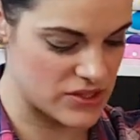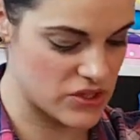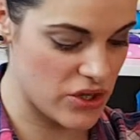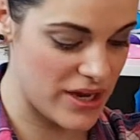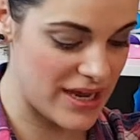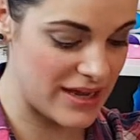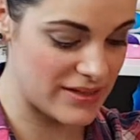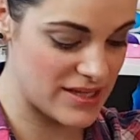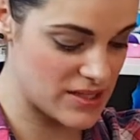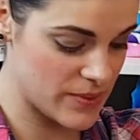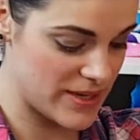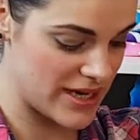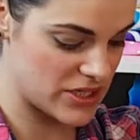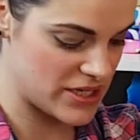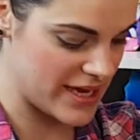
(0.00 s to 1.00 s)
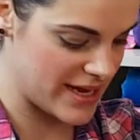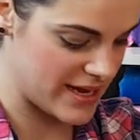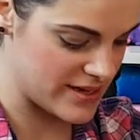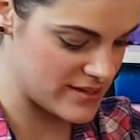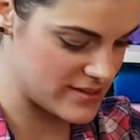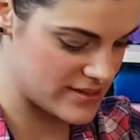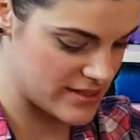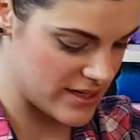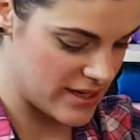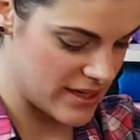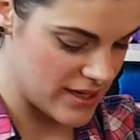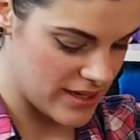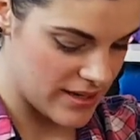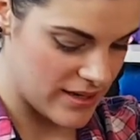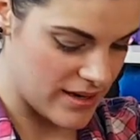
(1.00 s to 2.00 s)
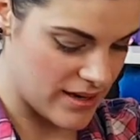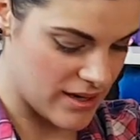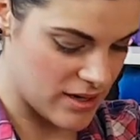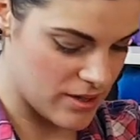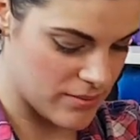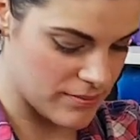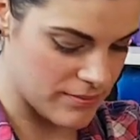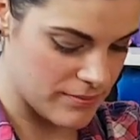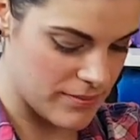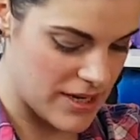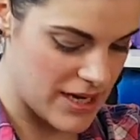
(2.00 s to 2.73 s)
So this one actually has a